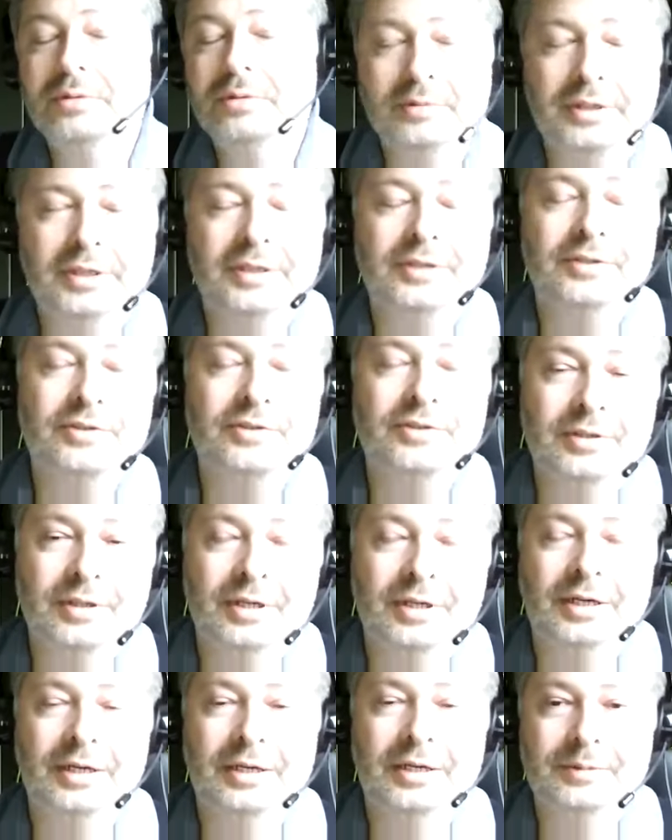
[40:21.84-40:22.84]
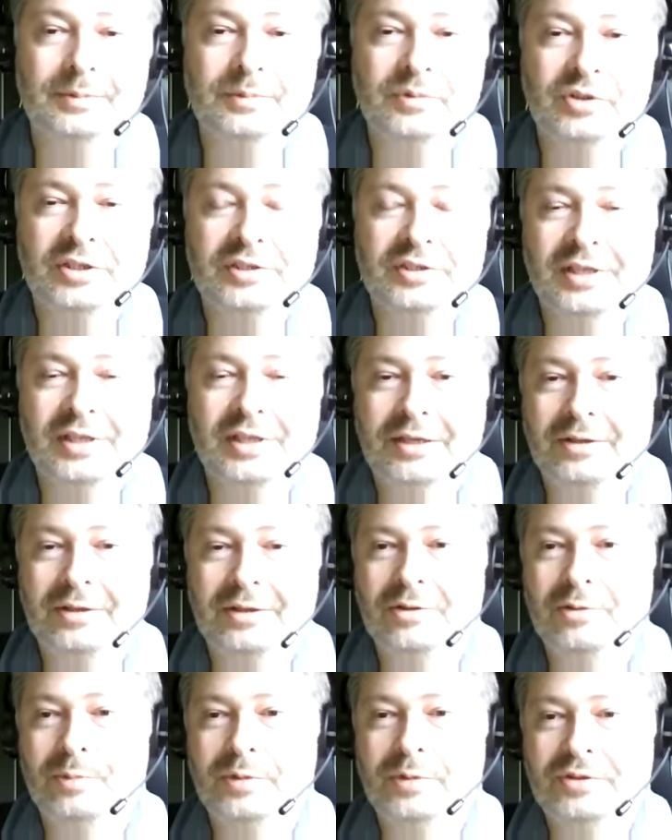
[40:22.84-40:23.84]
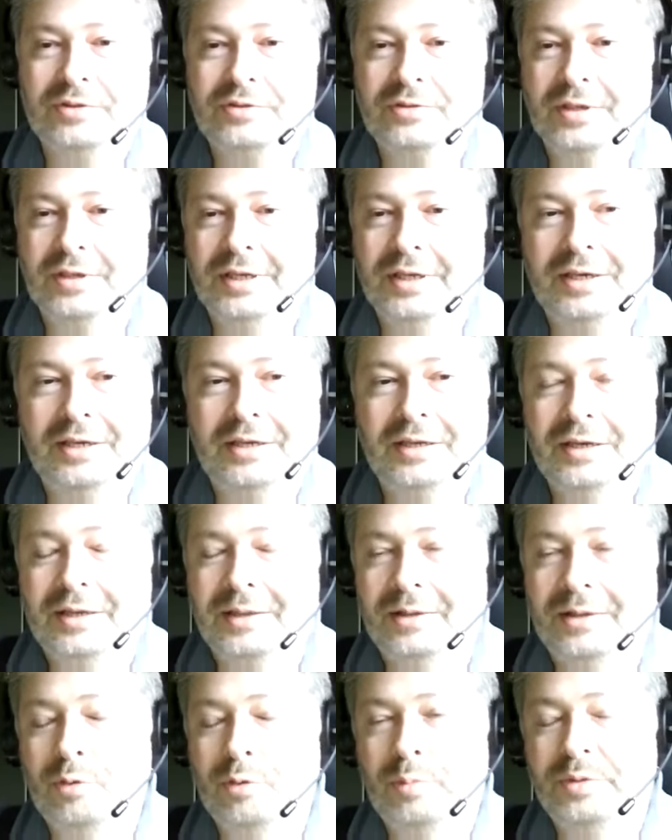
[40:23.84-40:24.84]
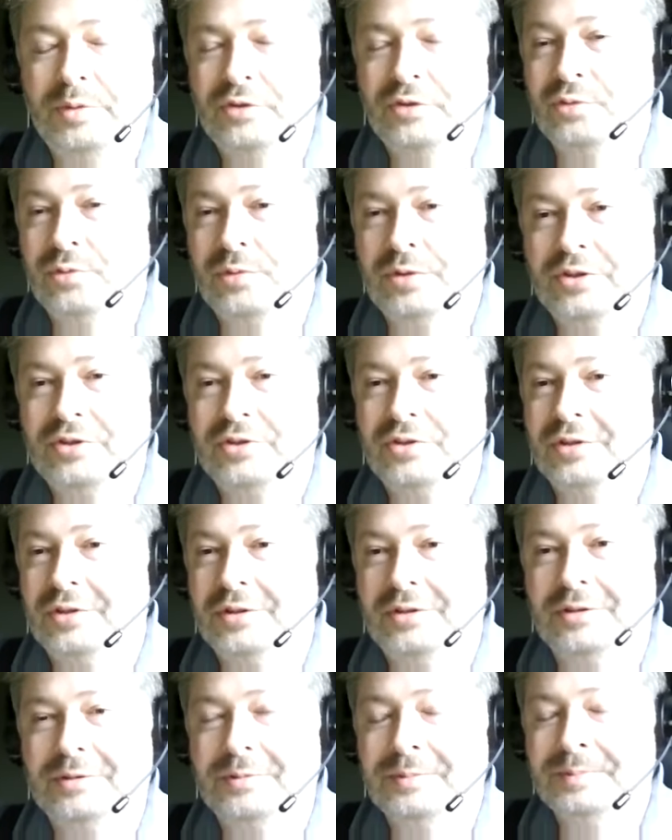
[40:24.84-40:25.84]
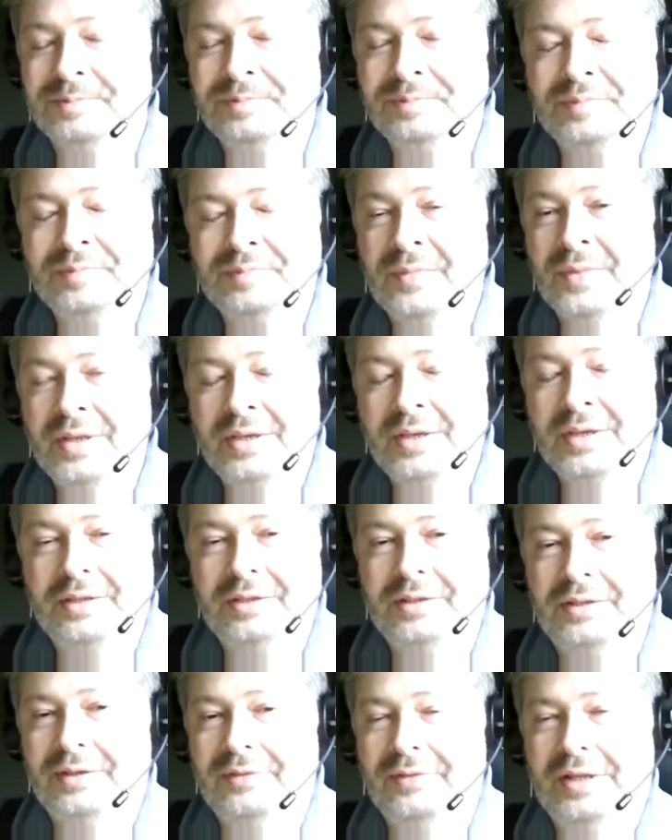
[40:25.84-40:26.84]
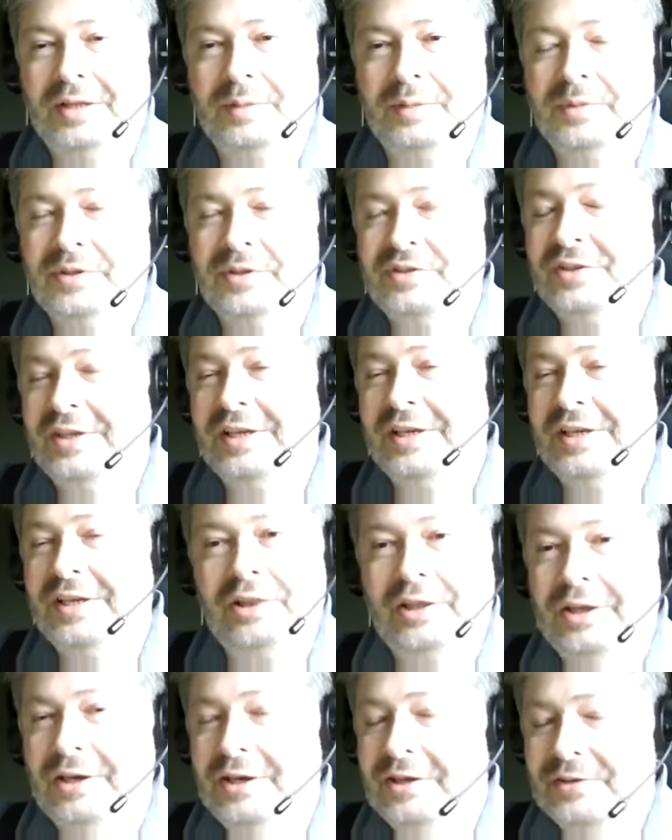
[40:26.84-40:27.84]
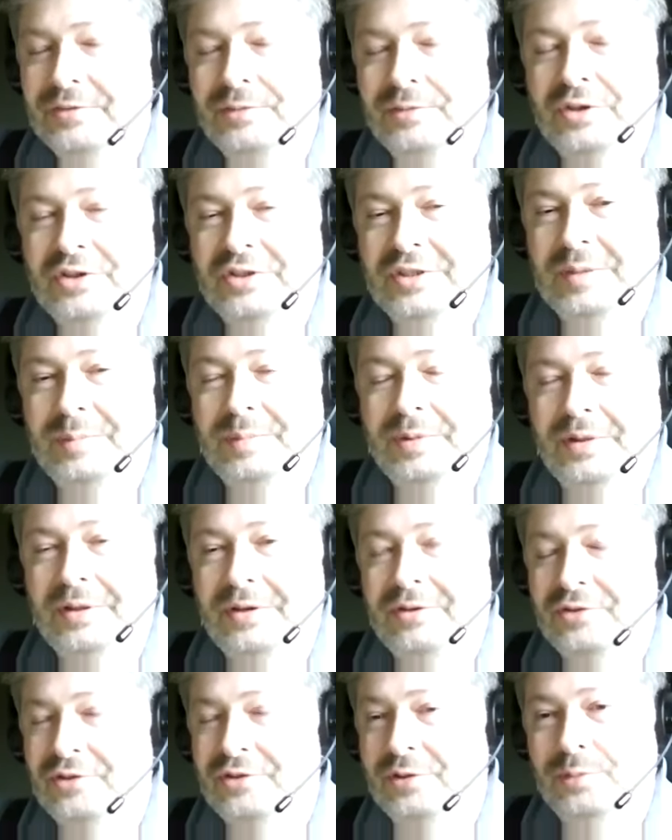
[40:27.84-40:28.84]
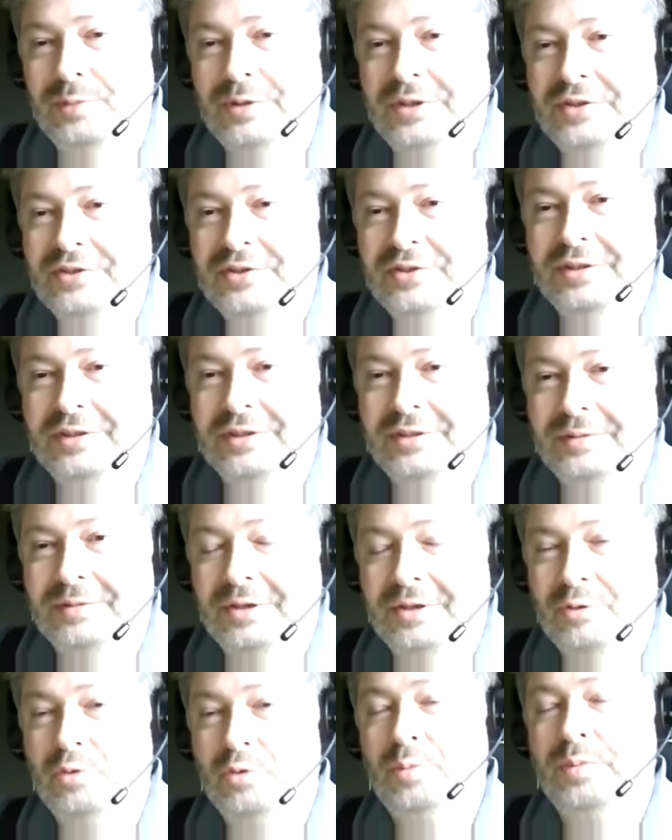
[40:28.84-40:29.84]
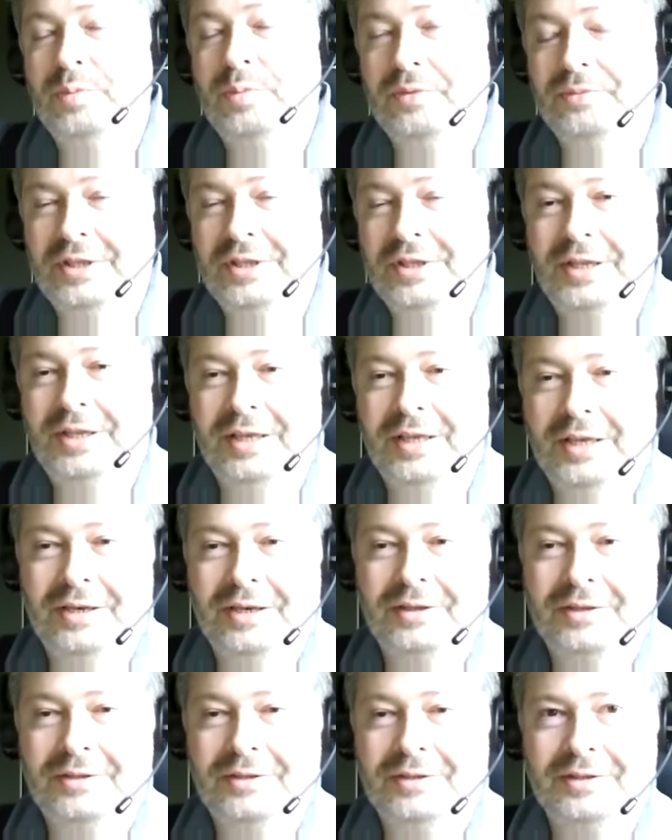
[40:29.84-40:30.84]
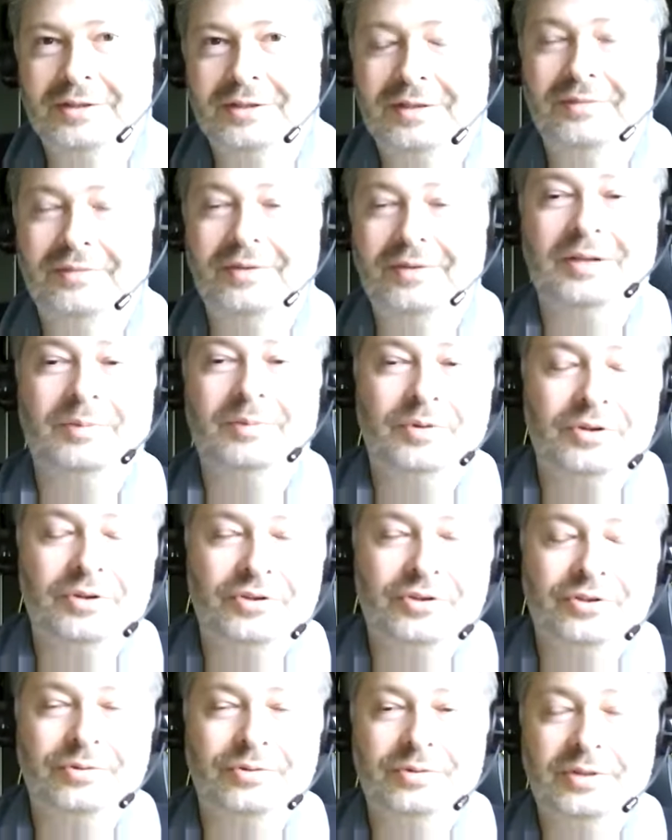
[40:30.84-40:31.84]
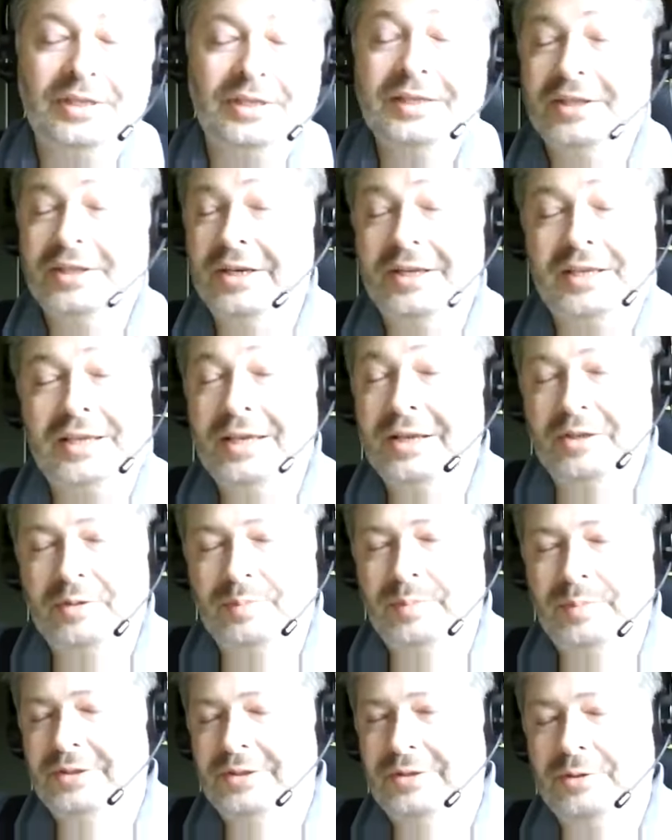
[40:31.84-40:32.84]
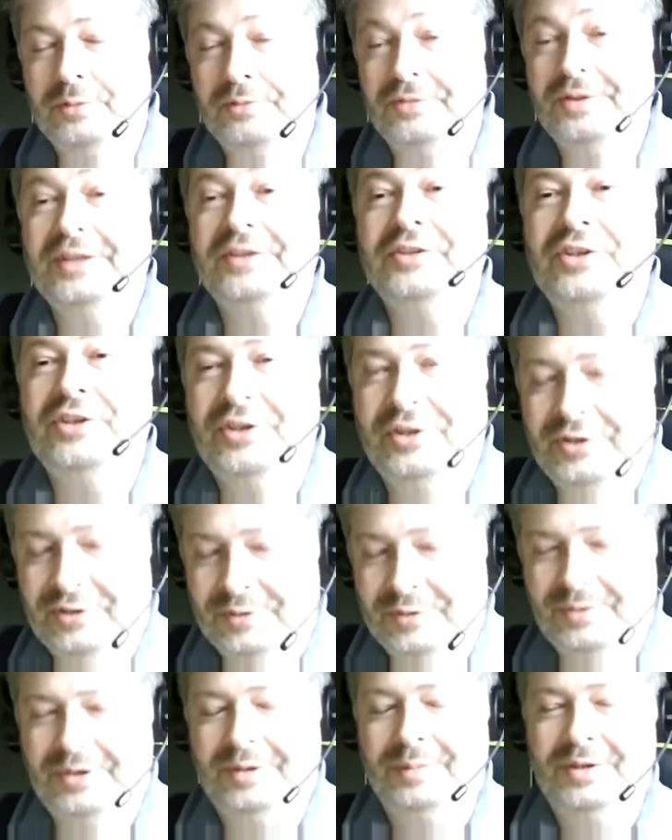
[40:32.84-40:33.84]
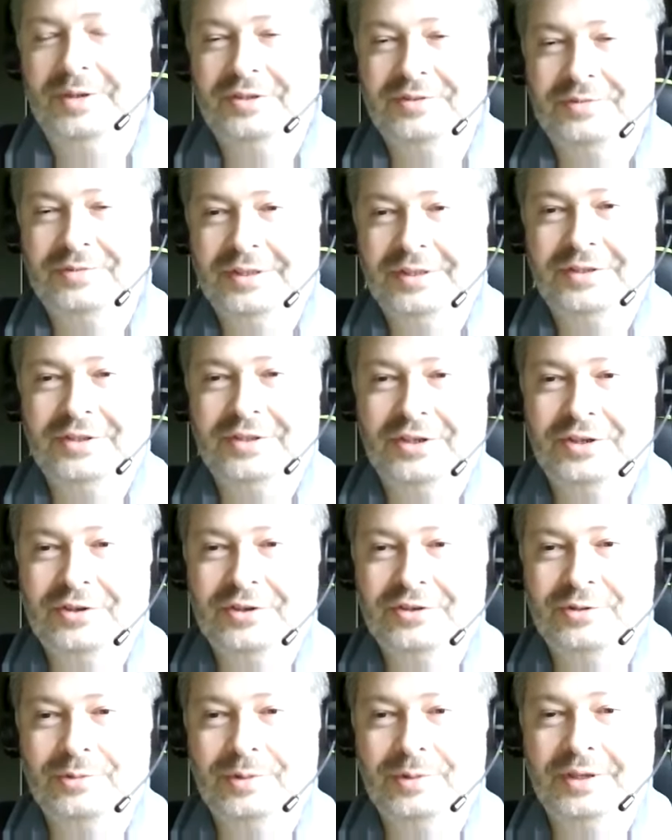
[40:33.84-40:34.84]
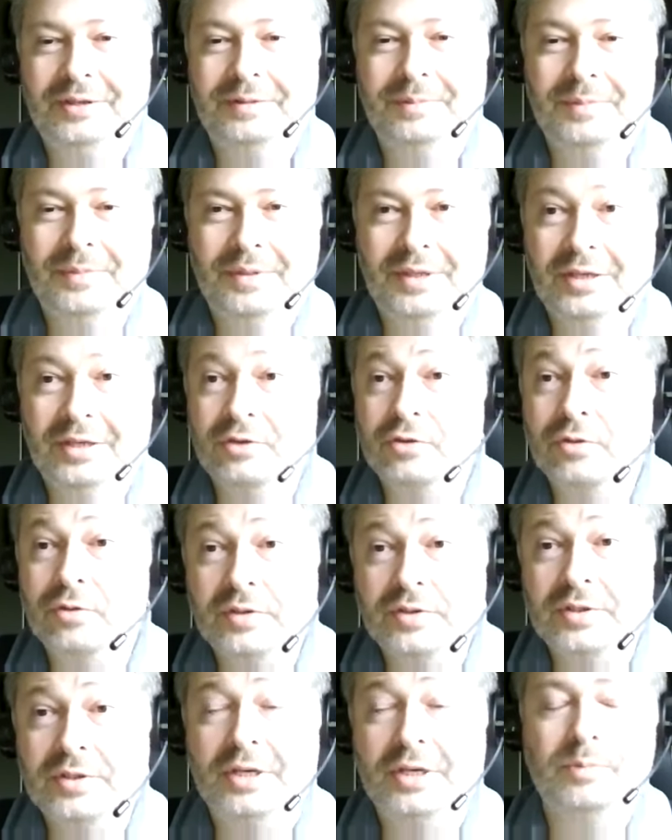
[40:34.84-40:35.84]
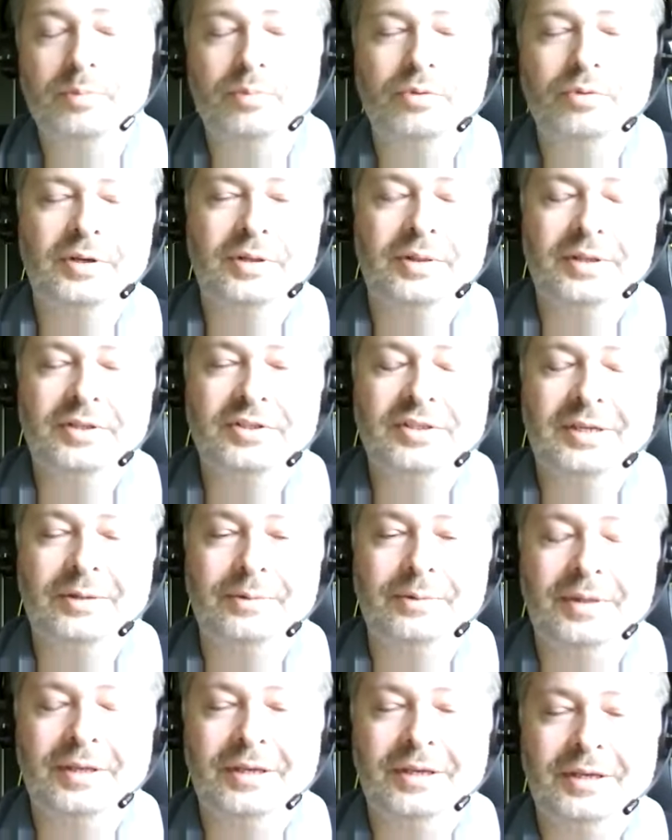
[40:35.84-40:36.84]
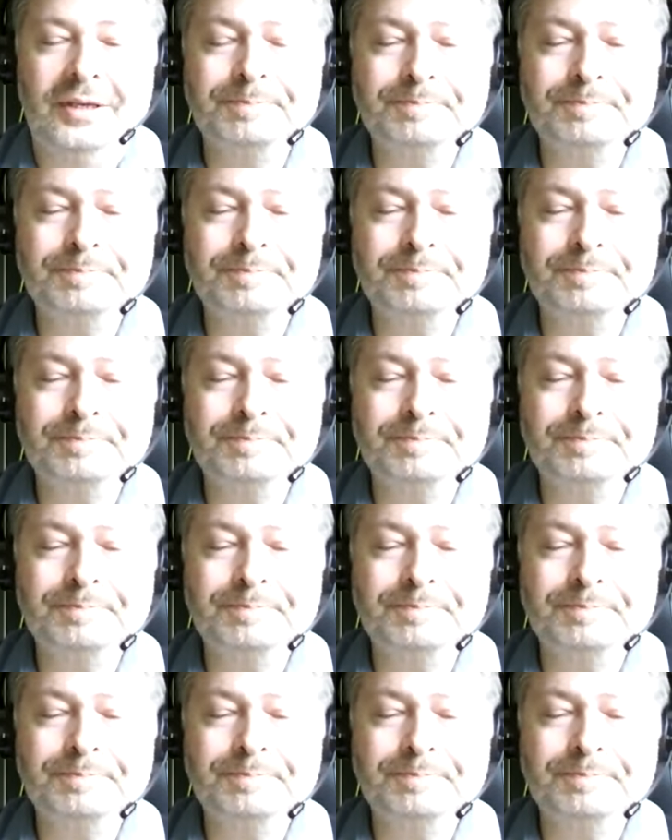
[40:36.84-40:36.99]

yes. Just like, with any other open source developments, take Linux, for example, there's always a group of dedicated developers, not dedicated, but, volunteers, pretty much, volunteers who are interested in putting this out there.